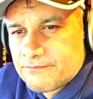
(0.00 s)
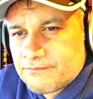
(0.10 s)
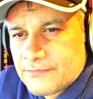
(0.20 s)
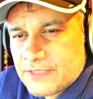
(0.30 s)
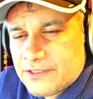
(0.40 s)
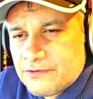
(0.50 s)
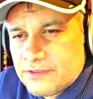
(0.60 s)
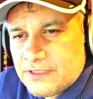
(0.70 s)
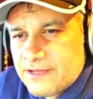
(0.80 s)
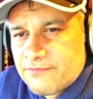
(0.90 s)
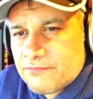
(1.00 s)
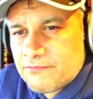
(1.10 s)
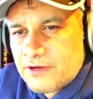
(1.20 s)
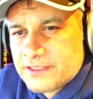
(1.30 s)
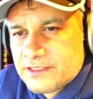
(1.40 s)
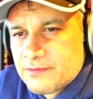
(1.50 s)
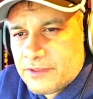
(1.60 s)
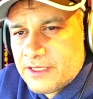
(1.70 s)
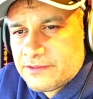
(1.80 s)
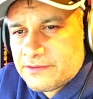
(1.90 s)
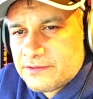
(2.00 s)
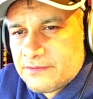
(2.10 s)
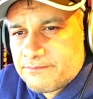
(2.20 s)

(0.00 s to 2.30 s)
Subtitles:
And you'll never rise up against them.